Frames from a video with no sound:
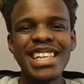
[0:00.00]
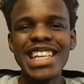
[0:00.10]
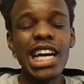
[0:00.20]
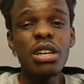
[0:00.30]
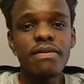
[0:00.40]

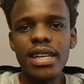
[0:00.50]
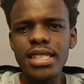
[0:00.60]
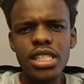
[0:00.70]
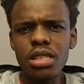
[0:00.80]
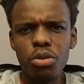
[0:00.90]
none of us
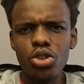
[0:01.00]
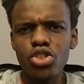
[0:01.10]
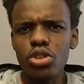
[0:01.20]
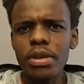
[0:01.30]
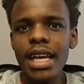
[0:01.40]
are supposed
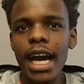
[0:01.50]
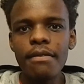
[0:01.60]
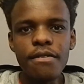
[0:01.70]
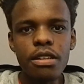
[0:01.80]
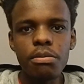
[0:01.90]
to be
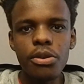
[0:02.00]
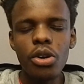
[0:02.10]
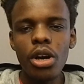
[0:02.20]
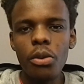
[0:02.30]
comfortable